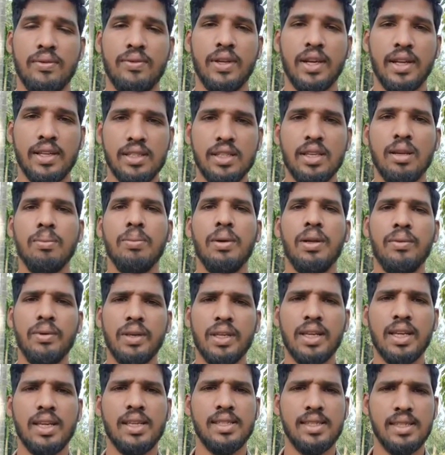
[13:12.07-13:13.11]
For example, we
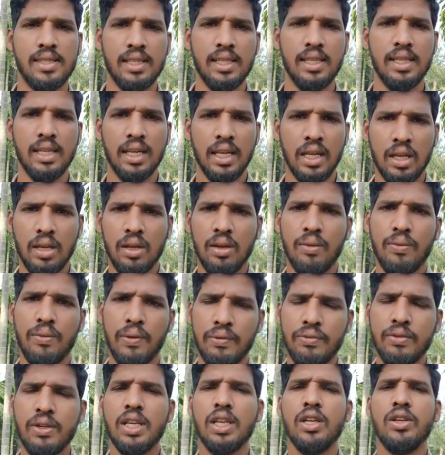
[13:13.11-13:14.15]
can see
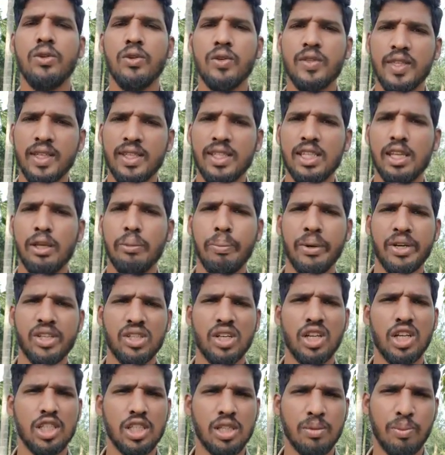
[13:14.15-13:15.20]
50 to
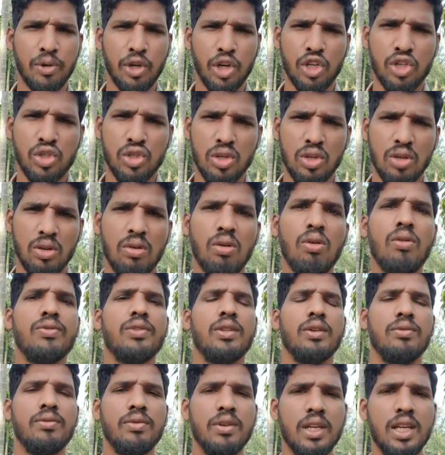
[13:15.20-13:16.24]
60% of production of
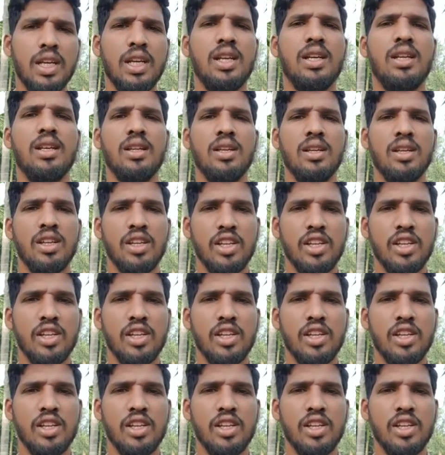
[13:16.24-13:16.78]
the wheat